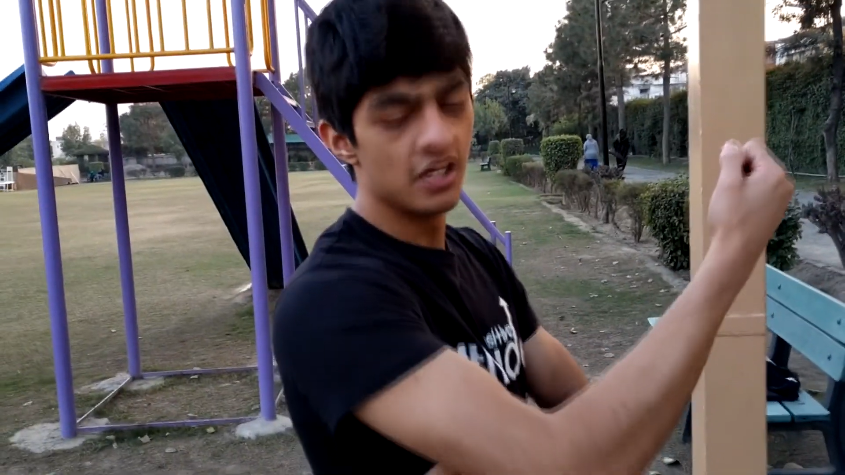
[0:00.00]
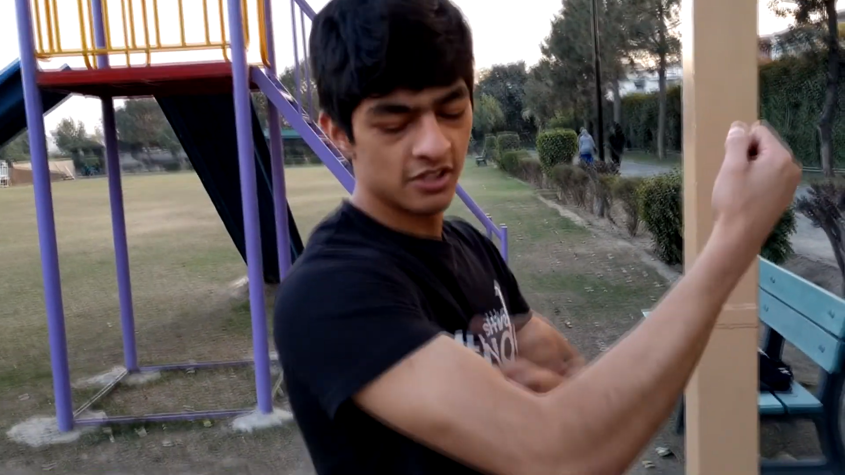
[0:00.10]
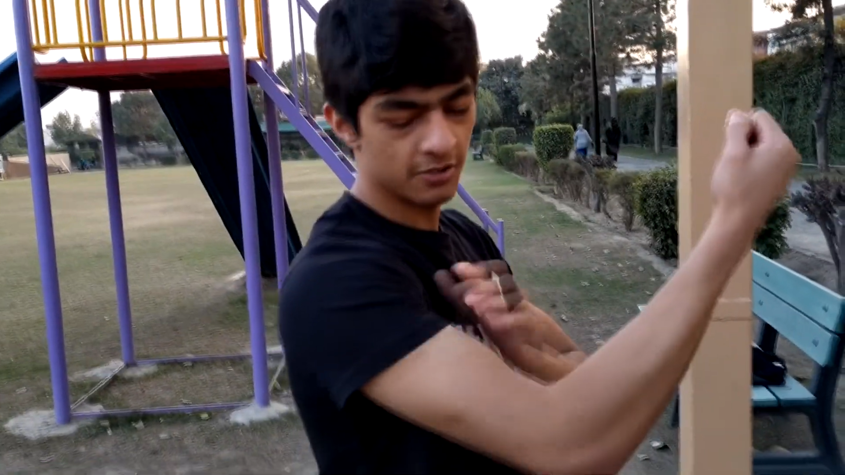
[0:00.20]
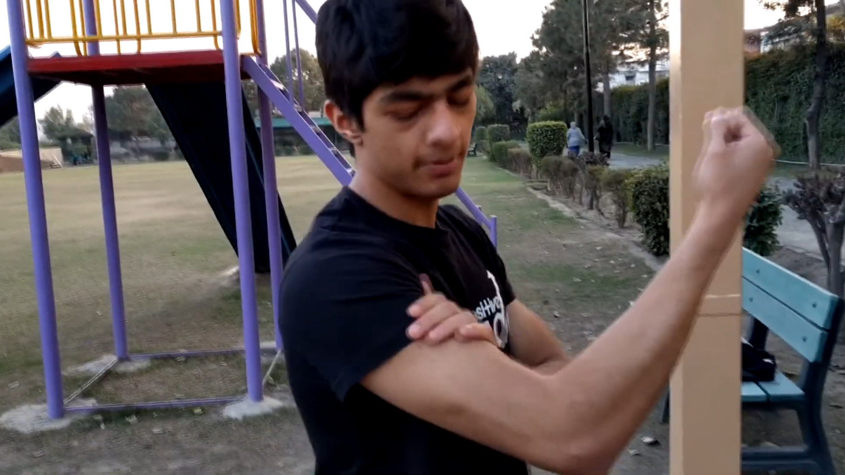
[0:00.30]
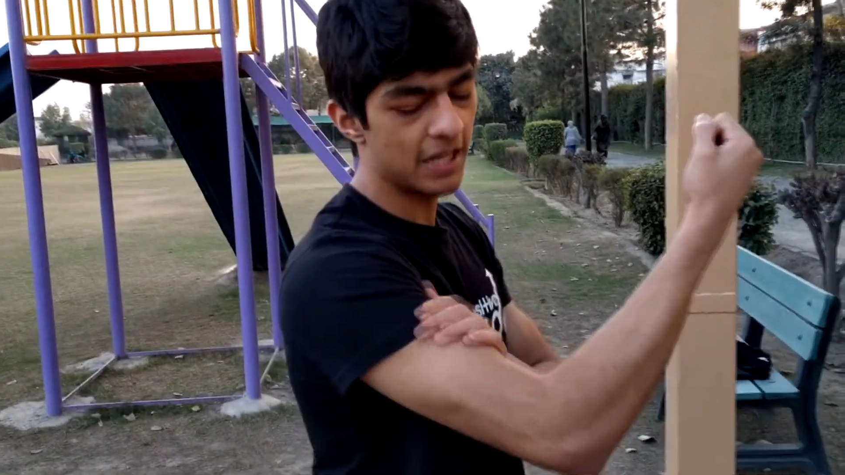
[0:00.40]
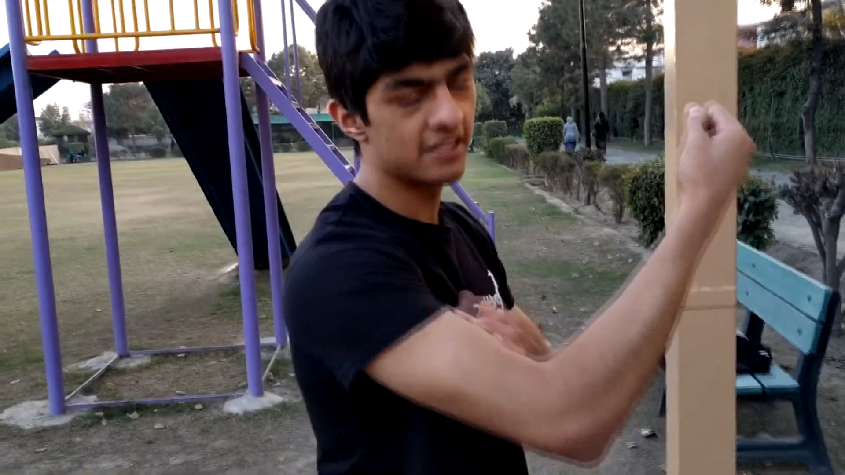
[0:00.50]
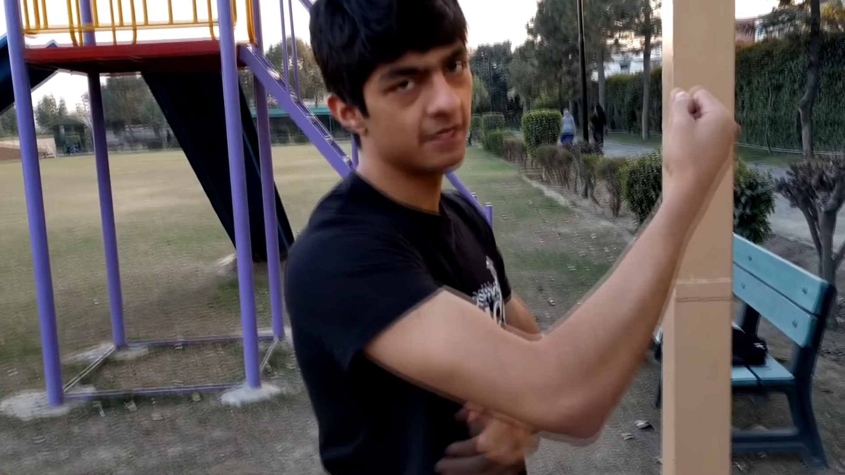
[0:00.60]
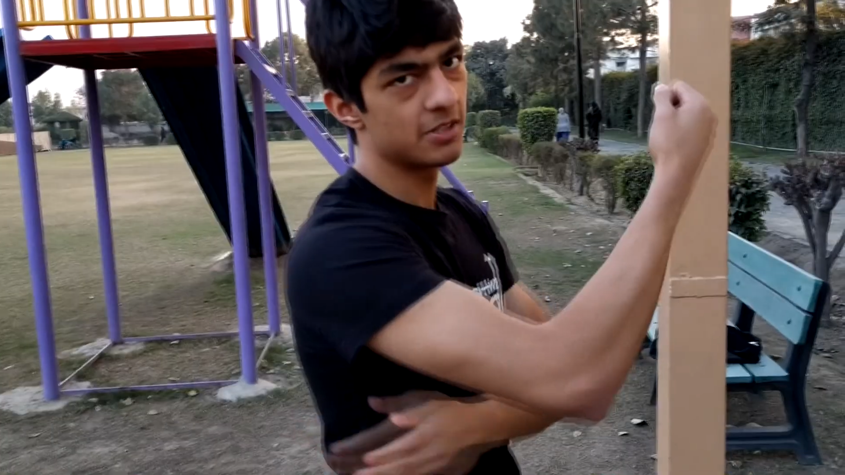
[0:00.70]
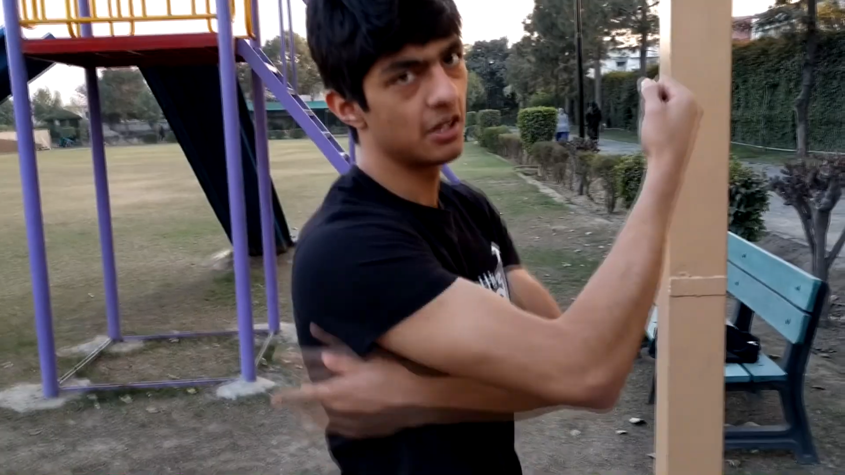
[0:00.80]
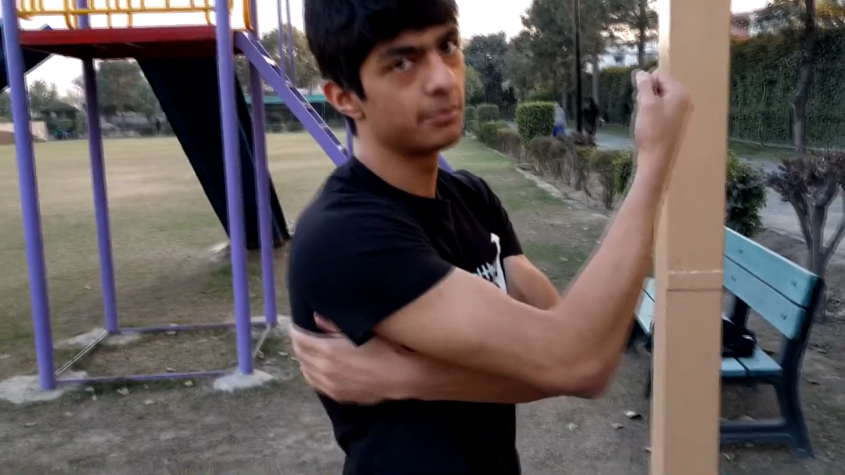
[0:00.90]
So your
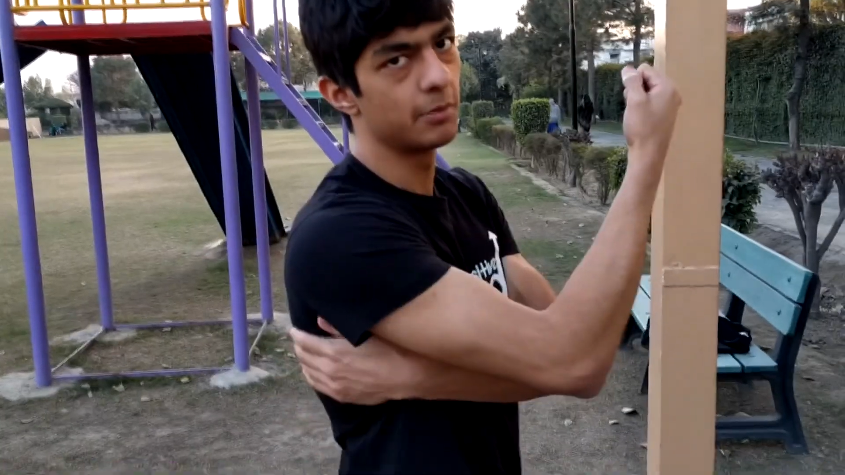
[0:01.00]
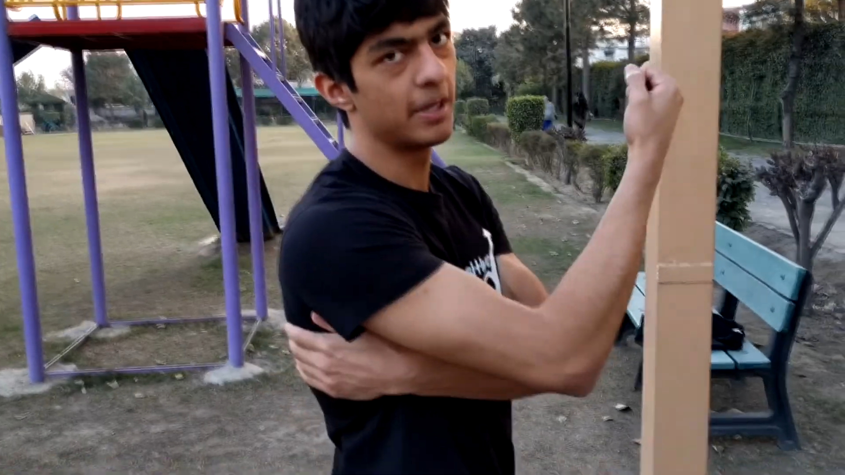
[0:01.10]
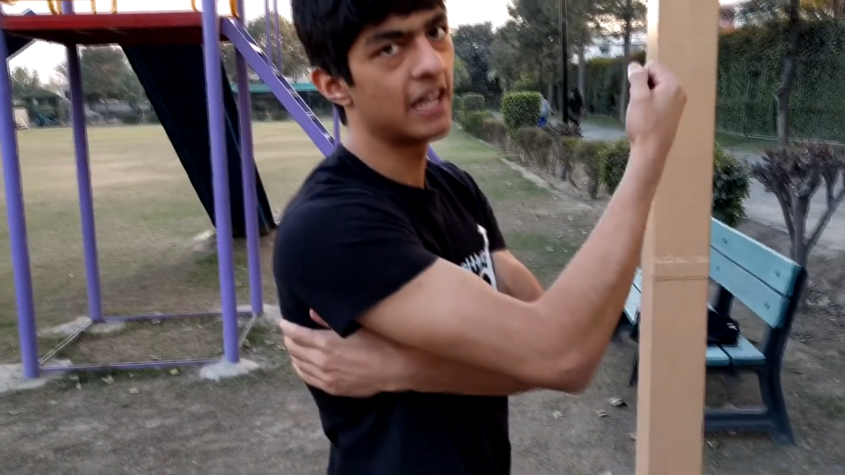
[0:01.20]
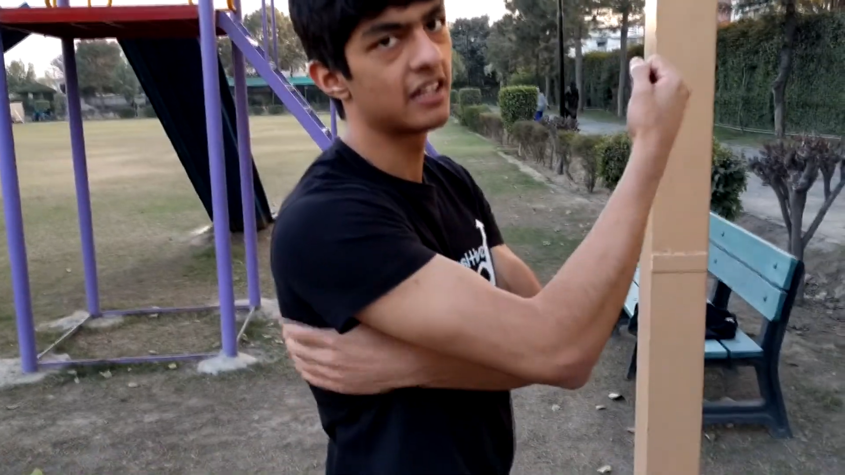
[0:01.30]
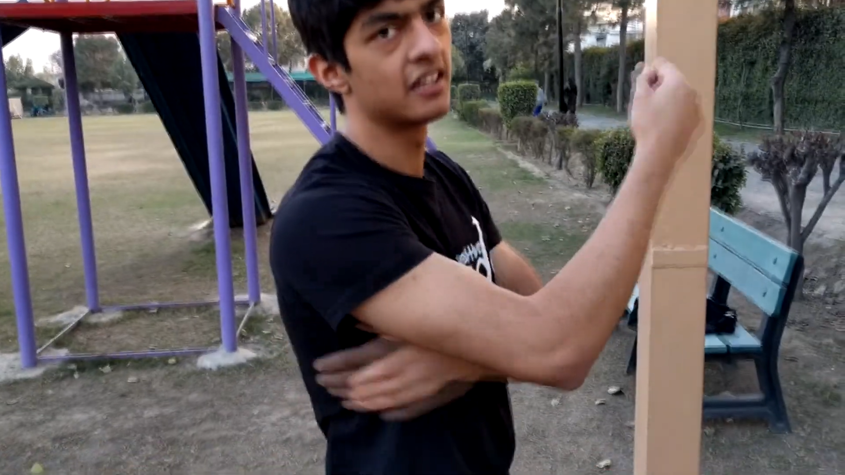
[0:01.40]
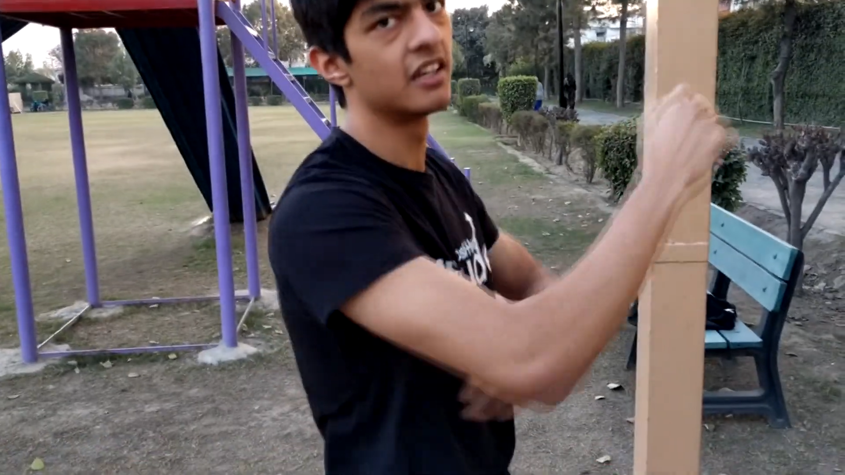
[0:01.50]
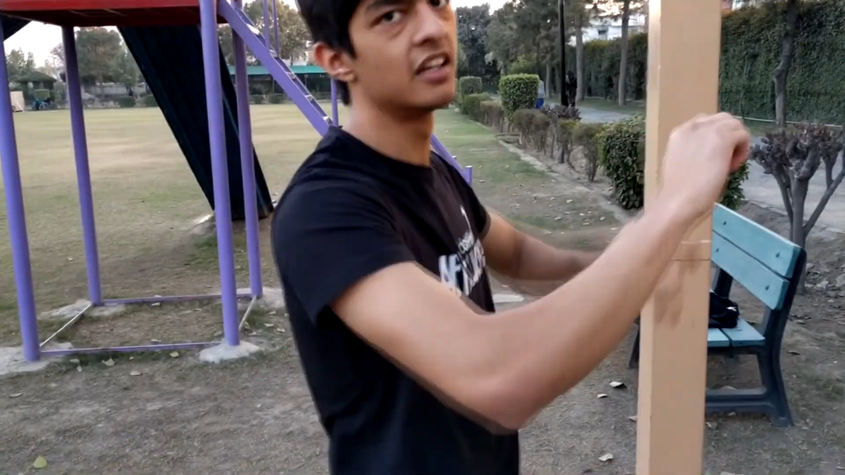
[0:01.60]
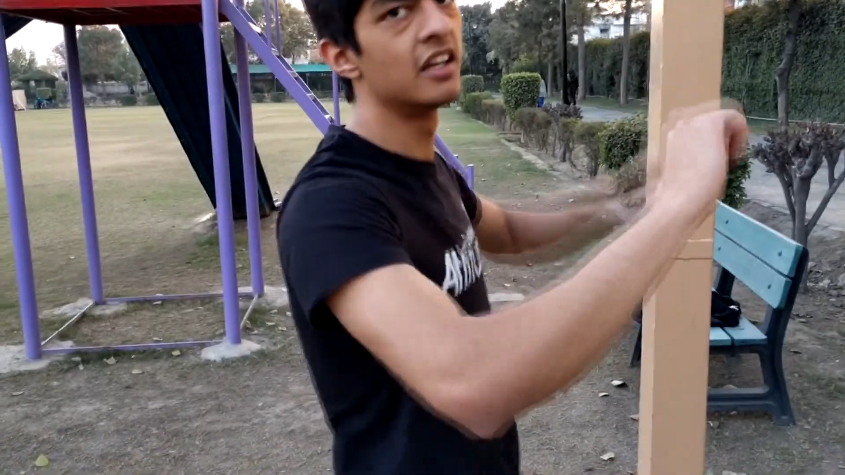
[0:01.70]
biceps and upper back